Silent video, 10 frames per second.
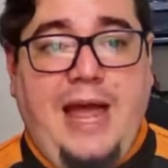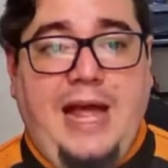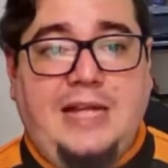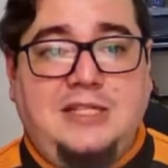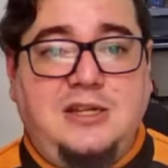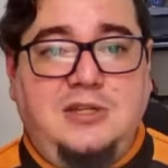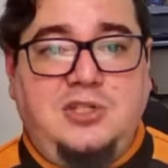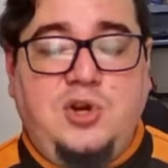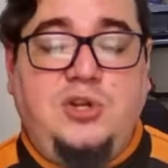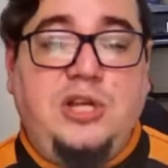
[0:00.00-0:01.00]
has
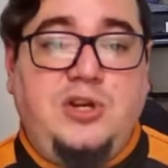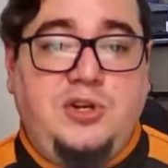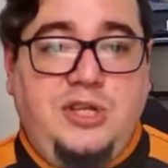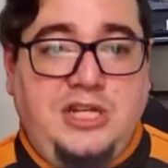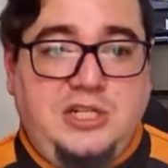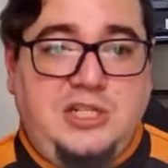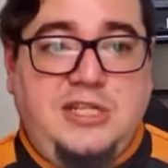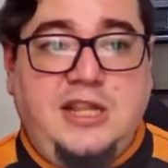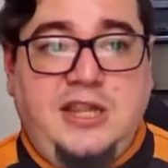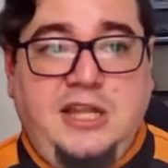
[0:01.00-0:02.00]
certain
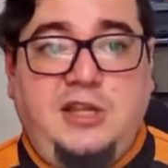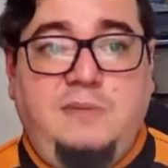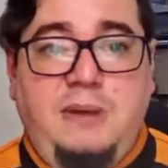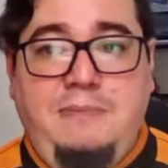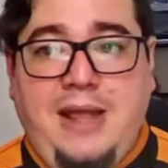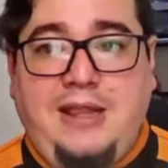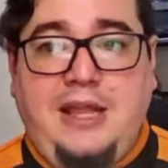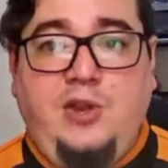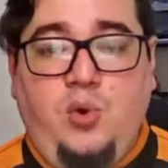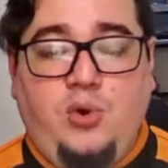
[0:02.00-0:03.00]
conditions that need to be met
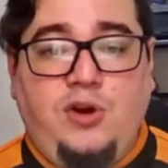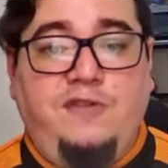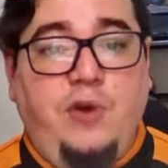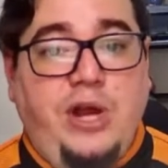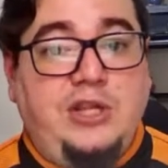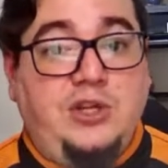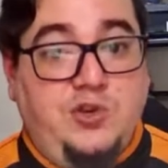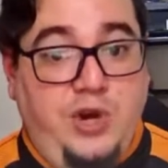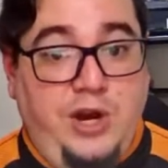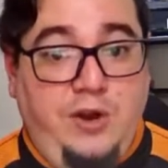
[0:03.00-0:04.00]
in order for it to
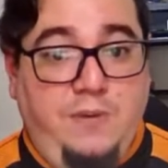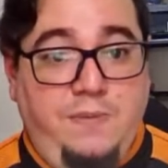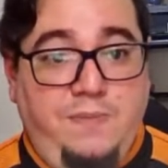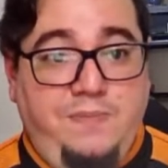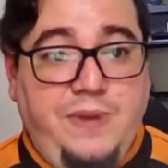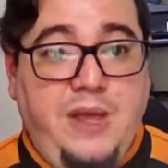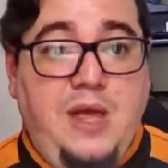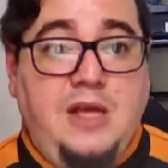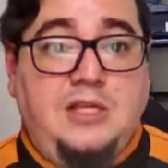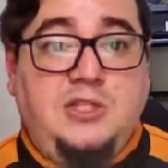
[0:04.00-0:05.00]
trigger.
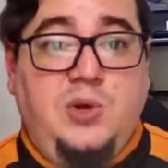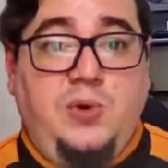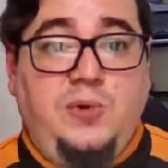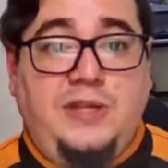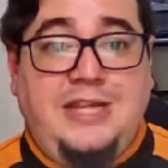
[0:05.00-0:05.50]
So